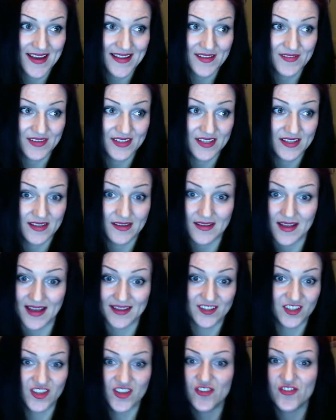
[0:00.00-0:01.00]
I never did it.
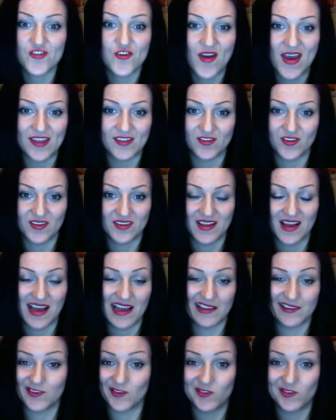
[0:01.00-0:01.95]
I didn't train to it, guys.